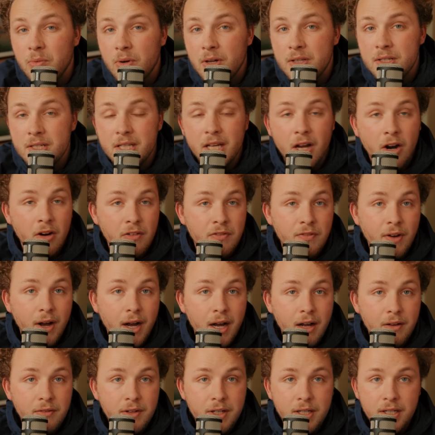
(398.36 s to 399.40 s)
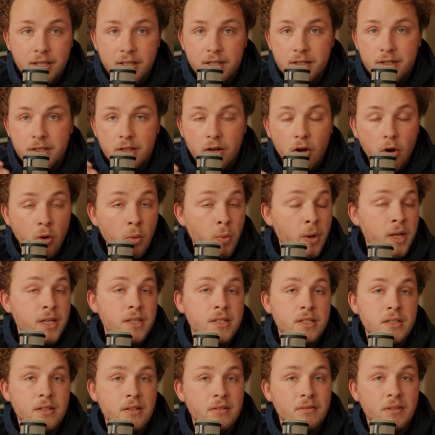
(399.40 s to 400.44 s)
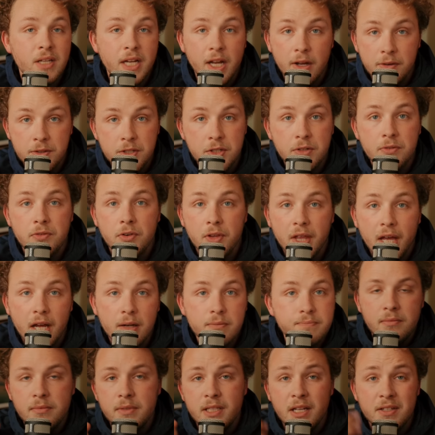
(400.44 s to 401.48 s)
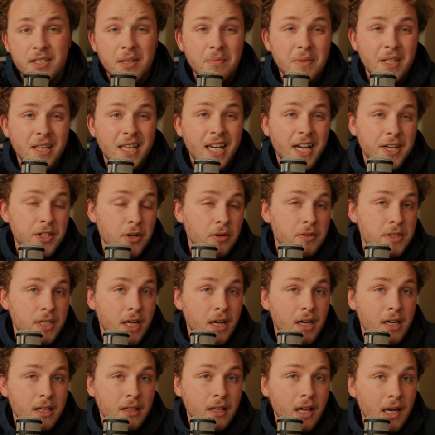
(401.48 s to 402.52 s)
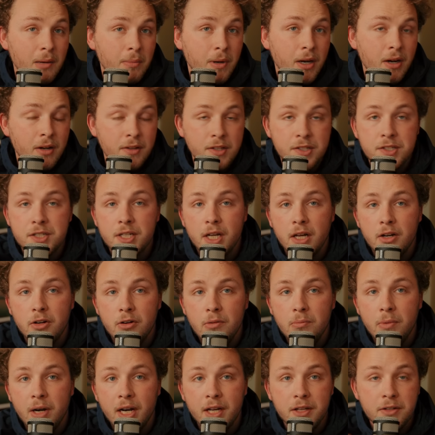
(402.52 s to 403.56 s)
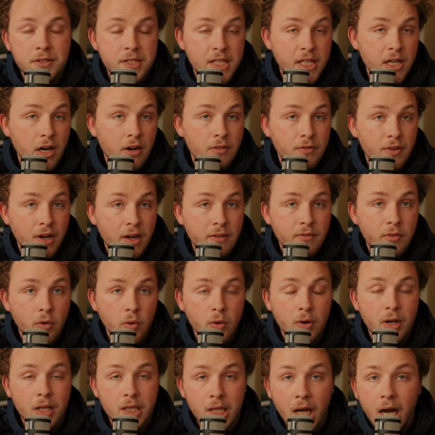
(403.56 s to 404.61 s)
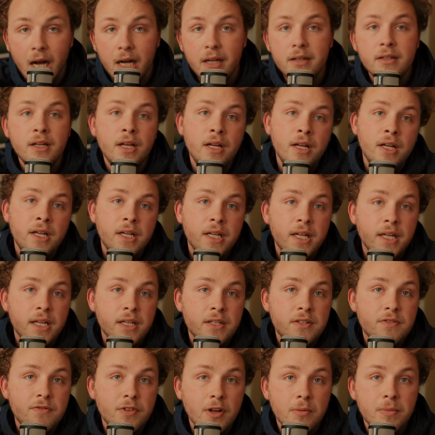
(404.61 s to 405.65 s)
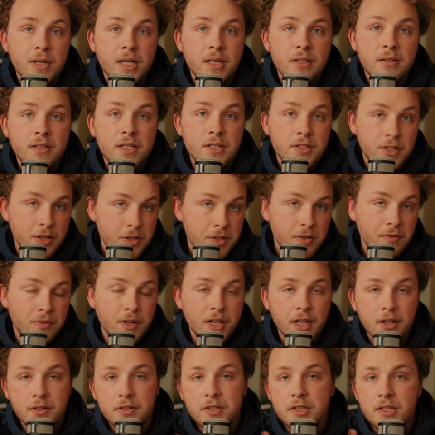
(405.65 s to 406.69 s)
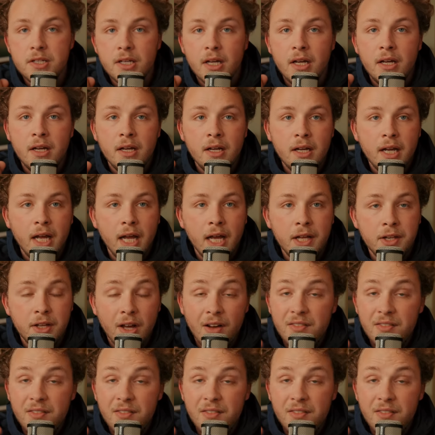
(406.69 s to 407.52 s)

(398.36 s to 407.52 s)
ones, the R five is always the go-to for that. Now, something that I don't talk a lot about on this channel, but I use the R five for a lot, is filming these YouTube videos. And you